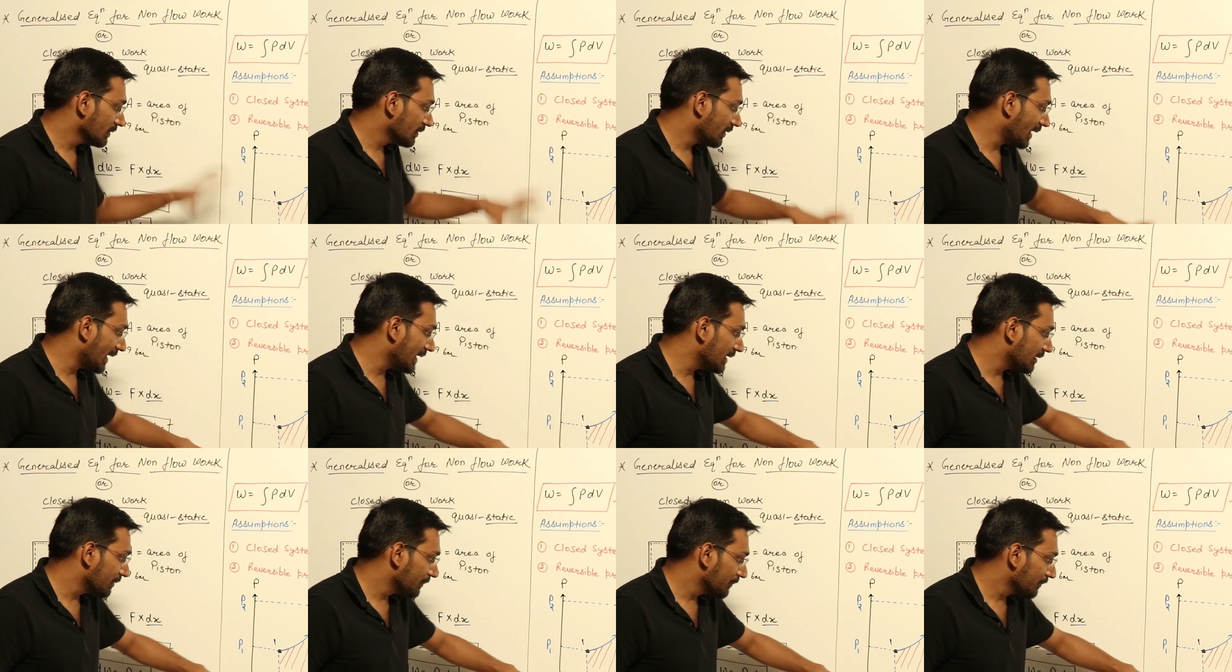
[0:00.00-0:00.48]

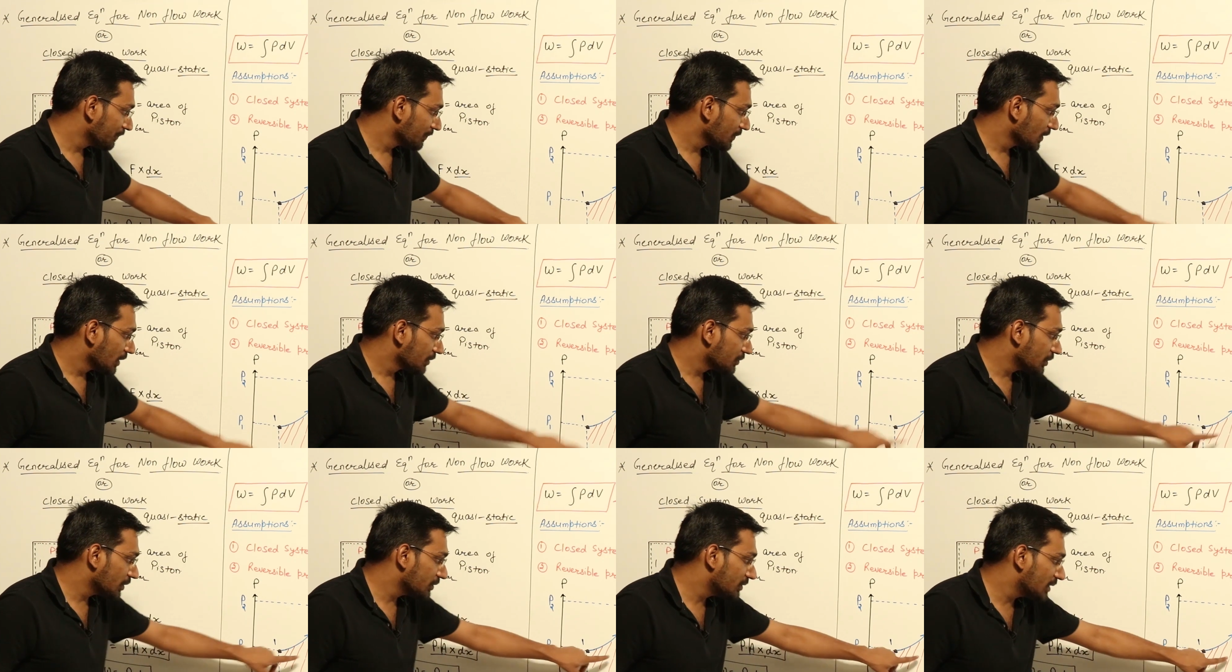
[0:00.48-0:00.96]
right?
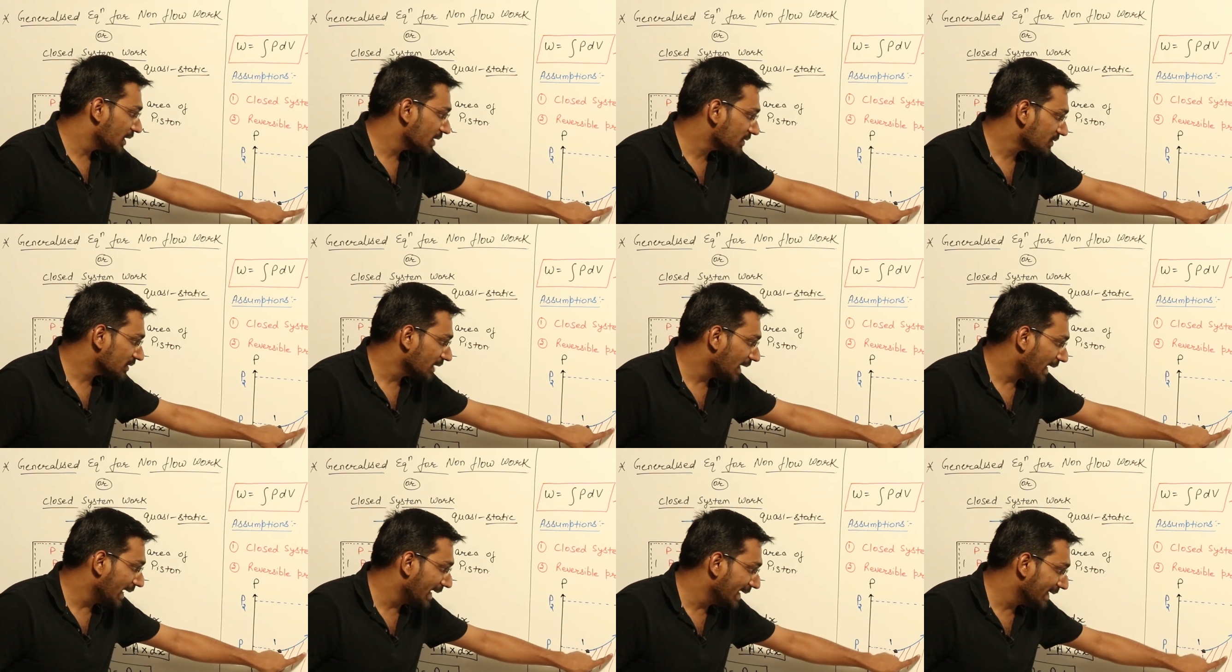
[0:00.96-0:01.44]
So
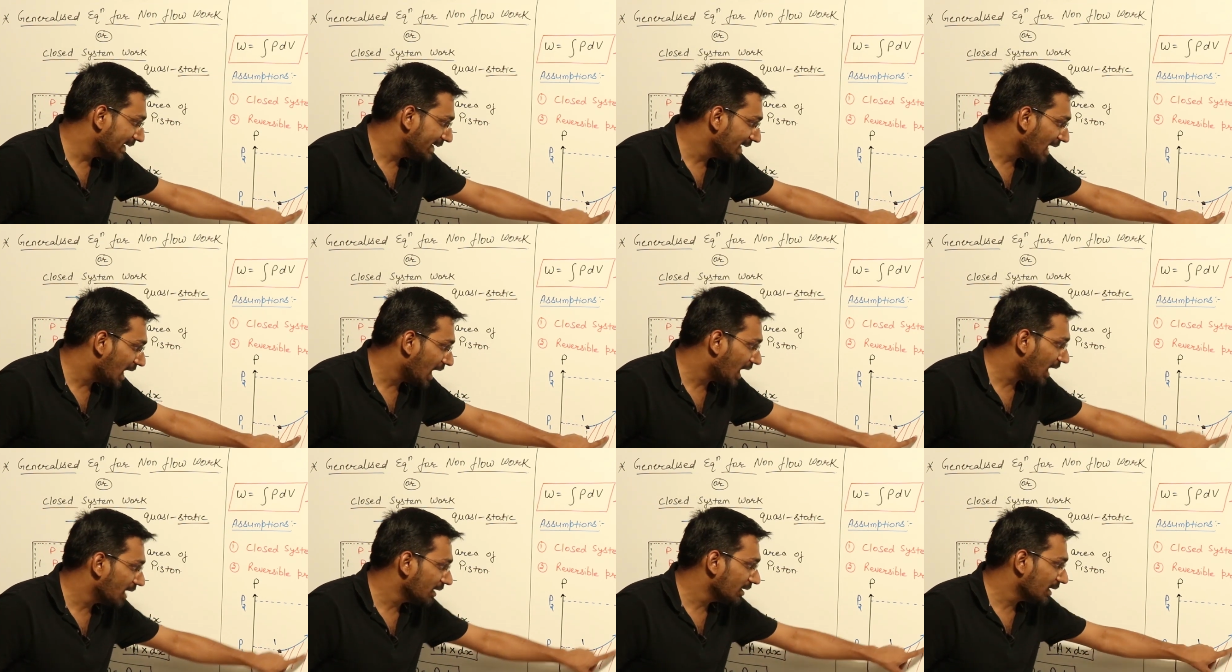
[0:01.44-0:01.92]
this
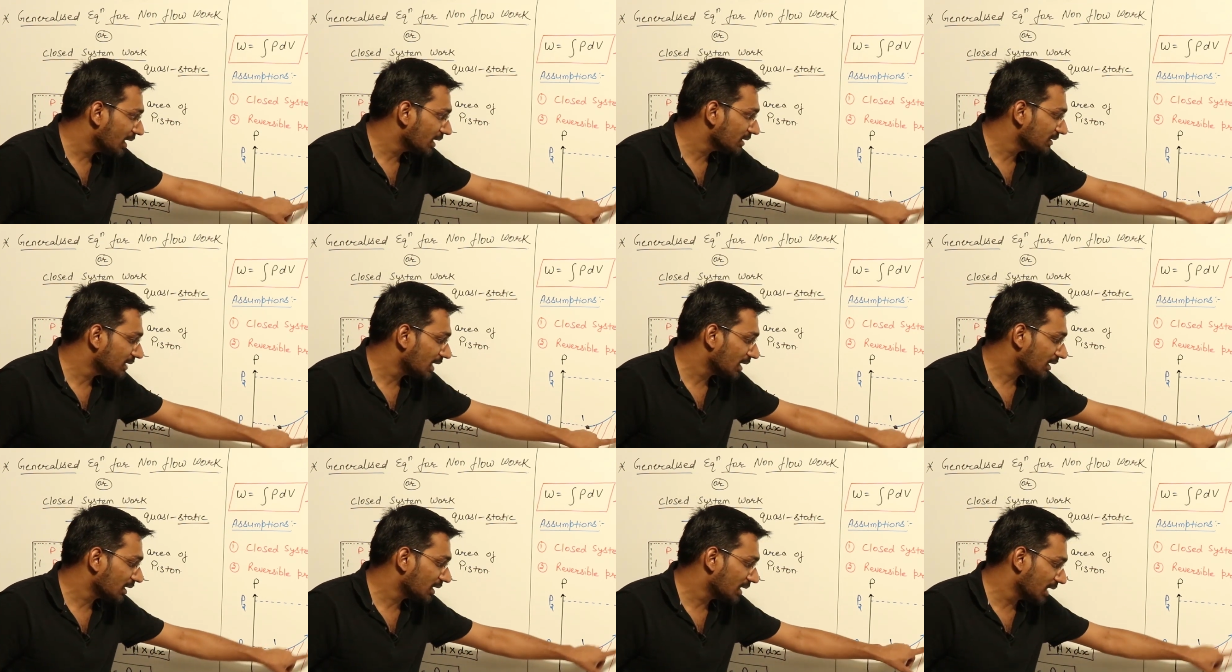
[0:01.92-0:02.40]
area under
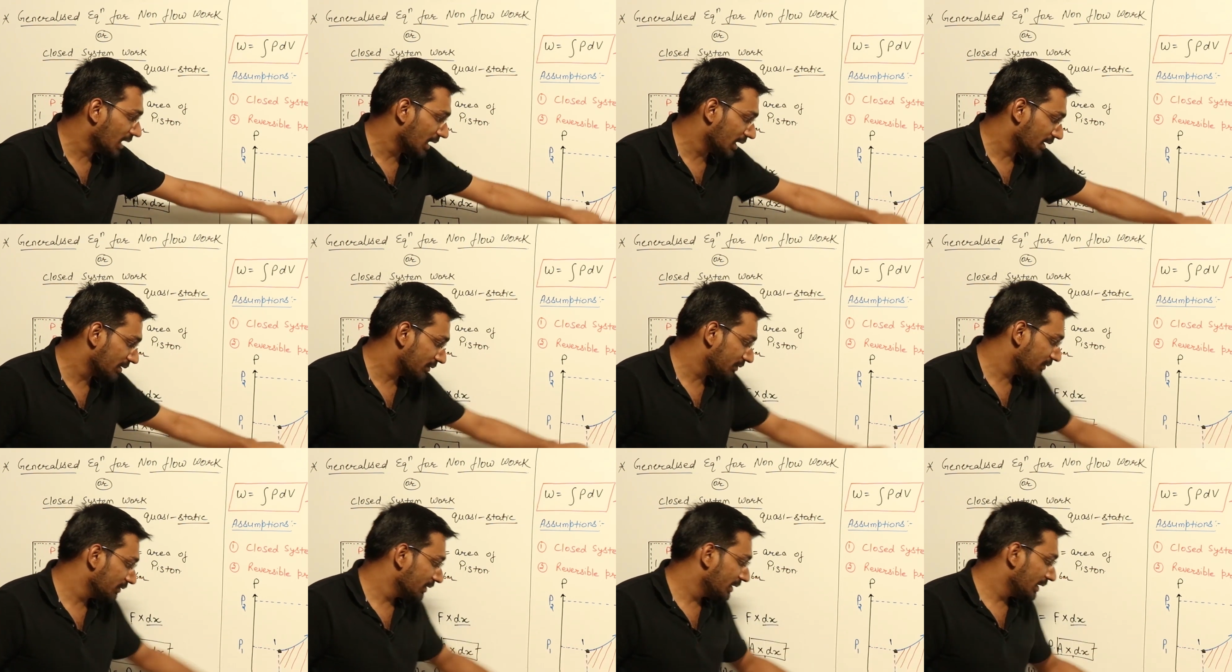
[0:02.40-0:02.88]
the
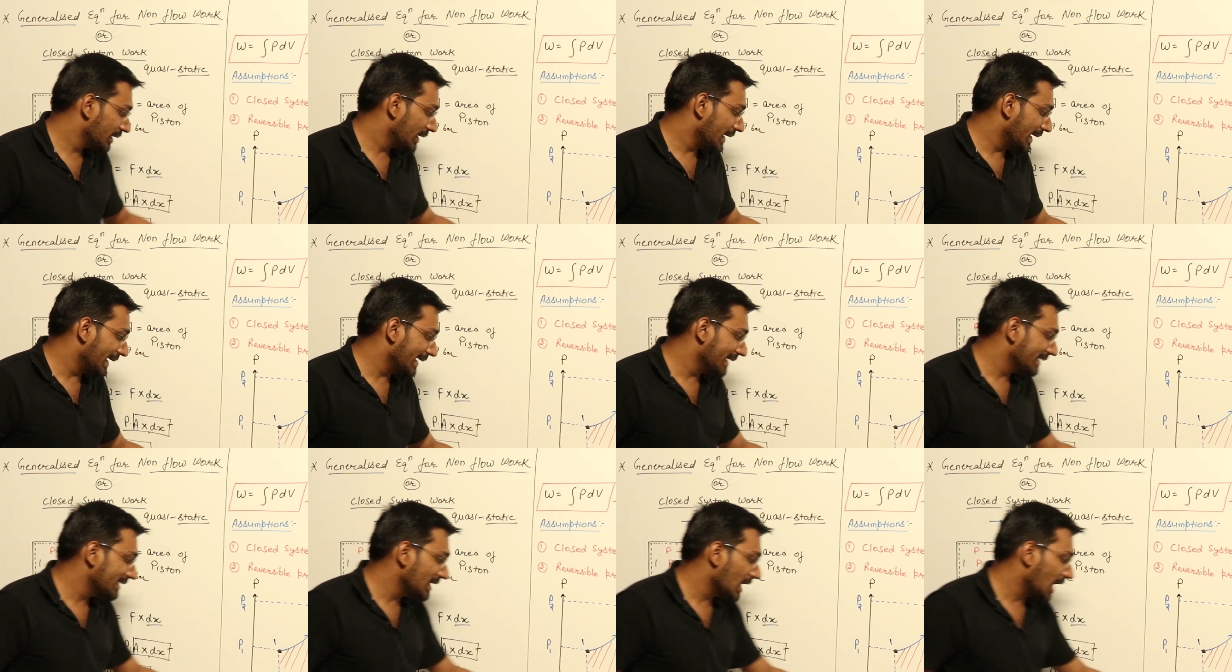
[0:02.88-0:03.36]
curve,
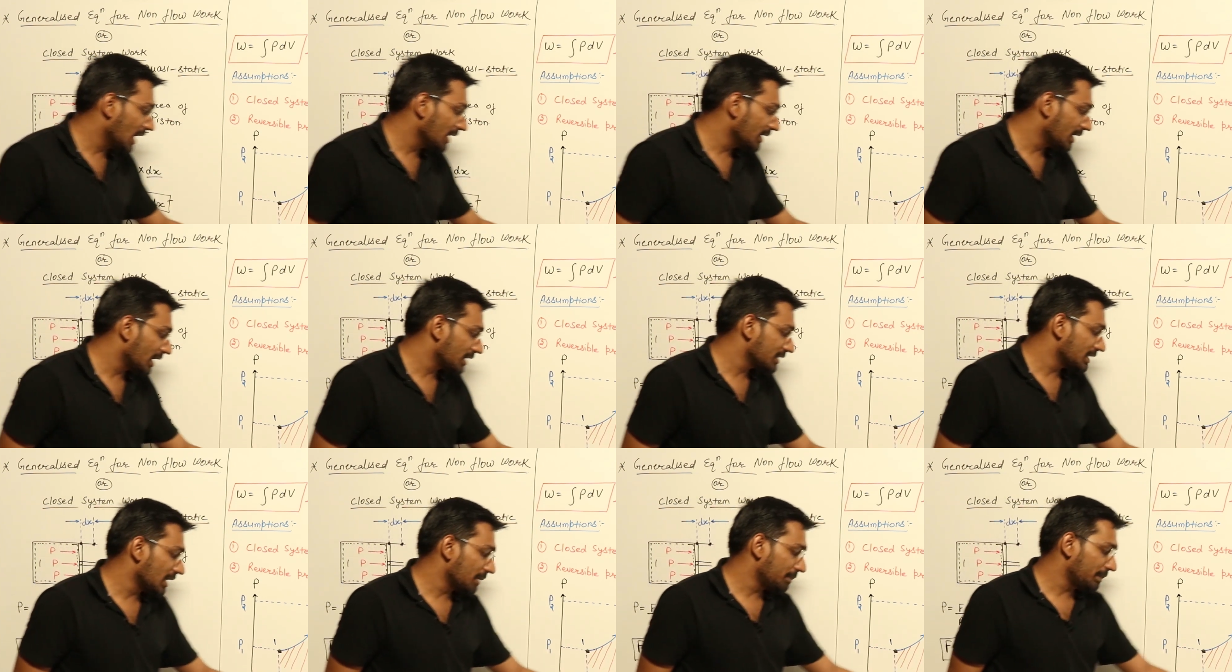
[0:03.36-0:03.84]
area
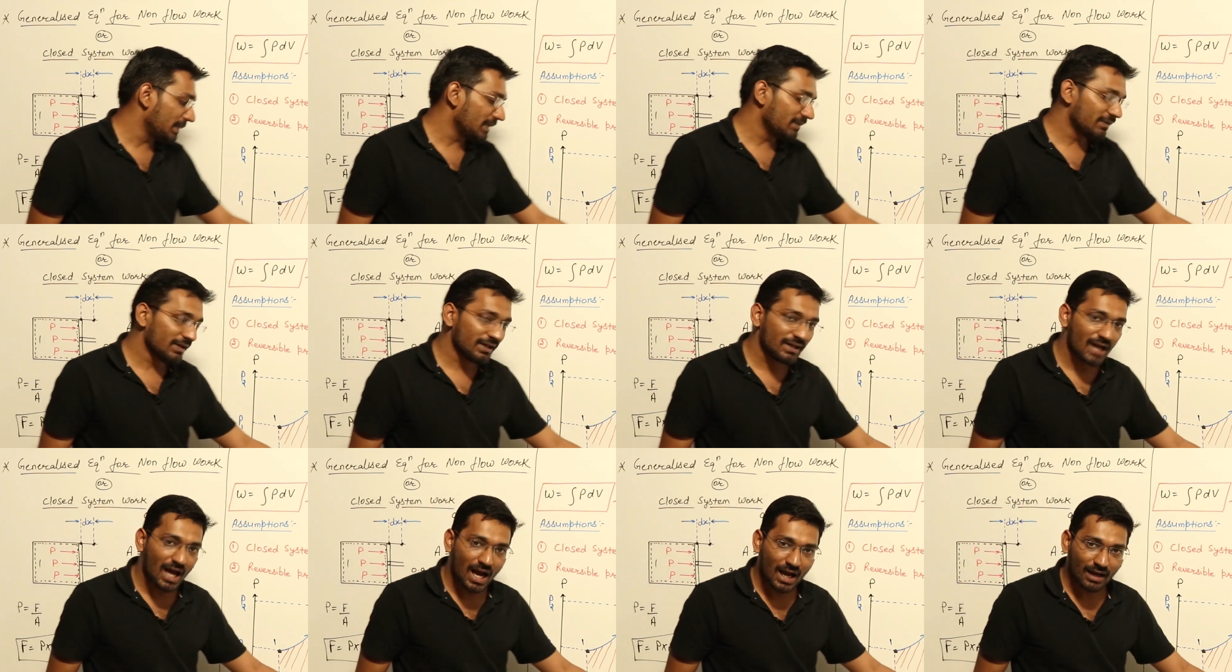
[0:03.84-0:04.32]
under the
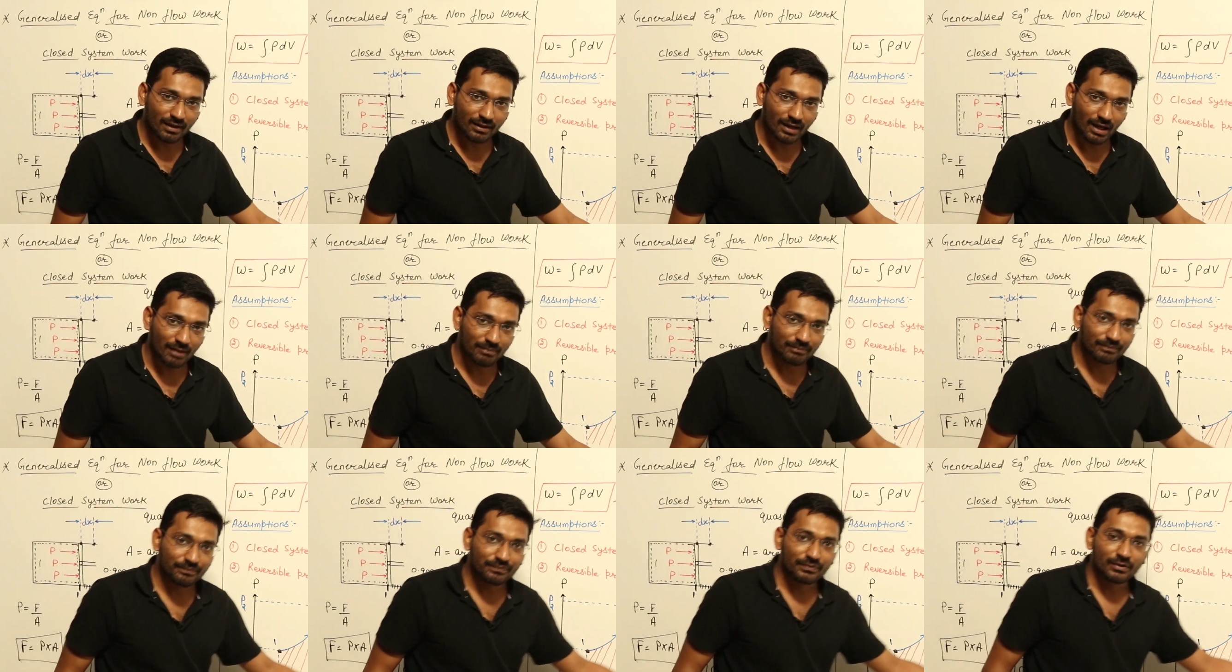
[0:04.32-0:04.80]
PV
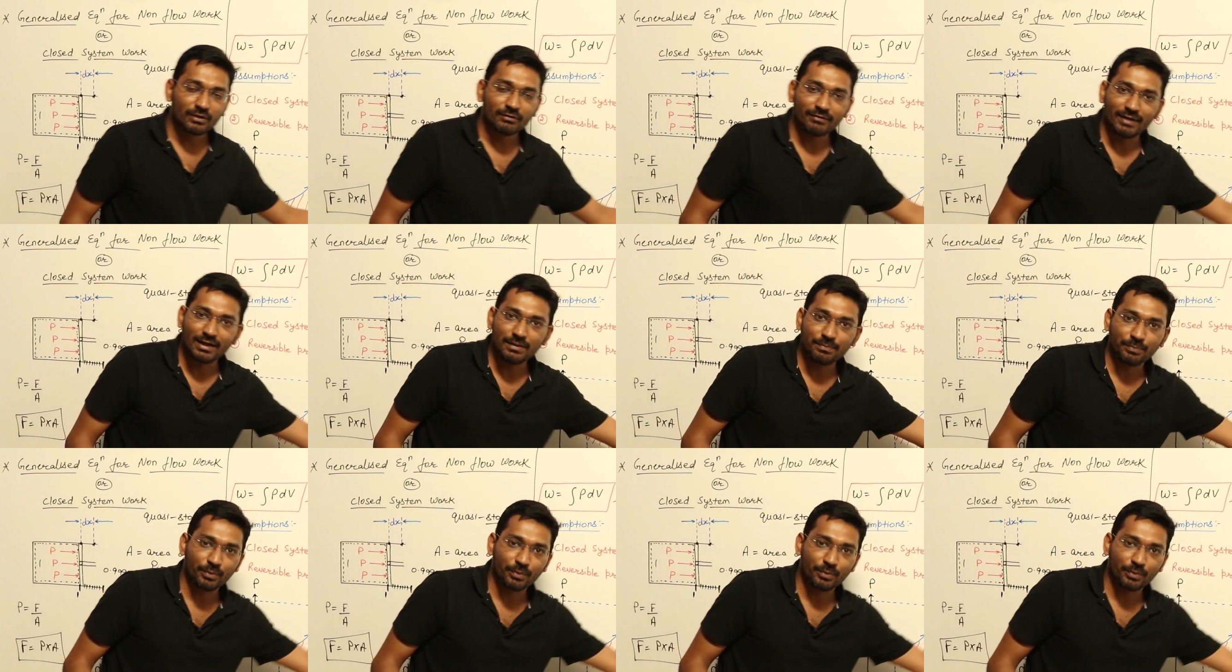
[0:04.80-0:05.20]
diagram, when